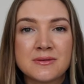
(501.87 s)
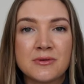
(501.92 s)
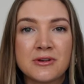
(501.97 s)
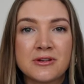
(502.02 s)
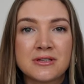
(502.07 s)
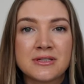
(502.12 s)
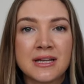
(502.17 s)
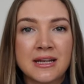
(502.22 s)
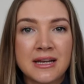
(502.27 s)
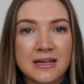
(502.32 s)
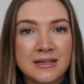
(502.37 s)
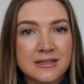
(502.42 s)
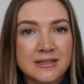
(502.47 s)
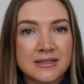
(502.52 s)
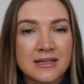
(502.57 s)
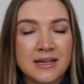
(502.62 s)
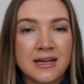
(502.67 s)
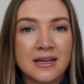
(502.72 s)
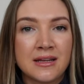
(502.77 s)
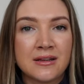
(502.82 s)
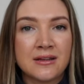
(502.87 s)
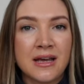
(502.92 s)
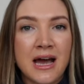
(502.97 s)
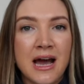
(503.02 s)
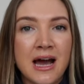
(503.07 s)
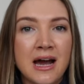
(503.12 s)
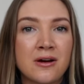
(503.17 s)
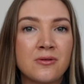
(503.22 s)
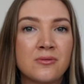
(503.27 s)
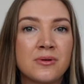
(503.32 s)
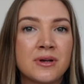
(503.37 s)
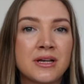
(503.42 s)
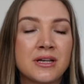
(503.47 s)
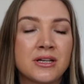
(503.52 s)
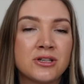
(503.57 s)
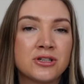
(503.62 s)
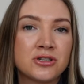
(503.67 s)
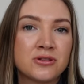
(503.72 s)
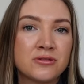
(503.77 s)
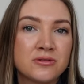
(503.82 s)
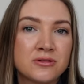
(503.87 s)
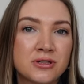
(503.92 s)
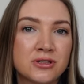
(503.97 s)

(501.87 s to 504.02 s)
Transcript: Because at the end of the day, how we choose